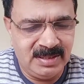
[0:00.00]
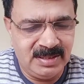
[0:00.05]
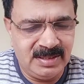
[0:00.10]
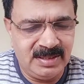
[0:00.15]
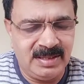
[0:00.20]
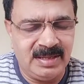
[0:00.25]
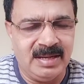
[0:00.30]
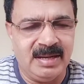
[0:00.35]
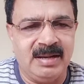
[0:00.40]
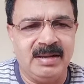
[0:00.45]

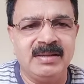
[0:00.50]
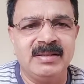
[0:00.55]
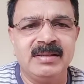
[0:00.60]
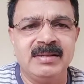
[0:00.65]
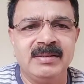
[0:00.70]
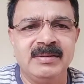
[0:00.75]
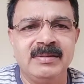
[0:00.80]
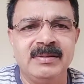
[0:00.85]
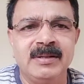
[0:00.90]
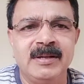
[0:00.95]
gas.
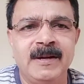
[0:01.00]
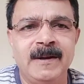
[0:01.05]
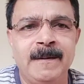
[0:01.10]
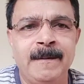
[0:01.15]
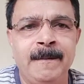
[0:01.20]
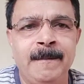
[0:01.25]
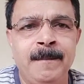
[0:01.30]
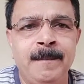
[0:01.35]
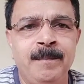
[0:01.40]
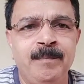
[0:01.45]

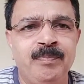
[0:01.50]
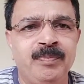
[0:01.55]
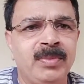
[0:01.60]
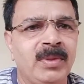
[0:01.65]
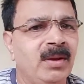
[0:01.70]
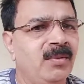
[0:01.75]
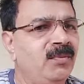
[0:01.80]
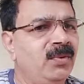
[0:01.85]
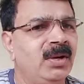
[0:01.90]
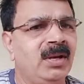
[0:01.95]

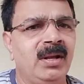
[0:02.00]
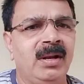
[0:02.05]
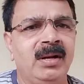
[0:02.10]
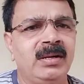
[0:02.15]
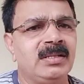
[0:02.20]
We cannot